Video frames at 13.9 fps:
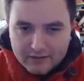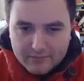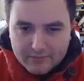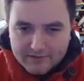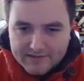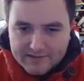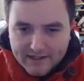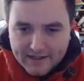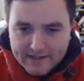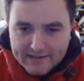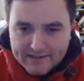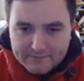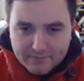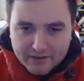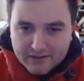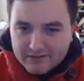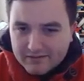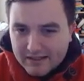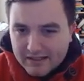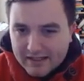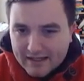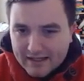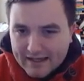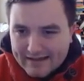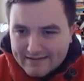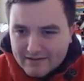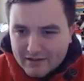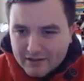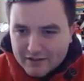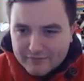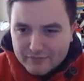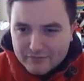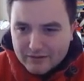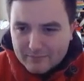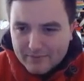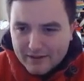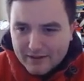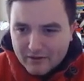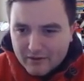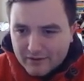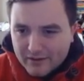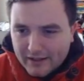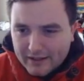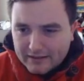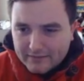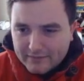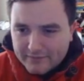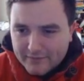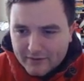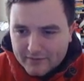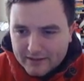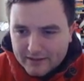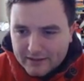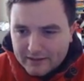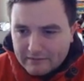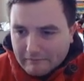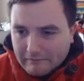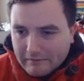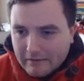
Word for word: a little bit of space, but it's kind of all a bit on a very,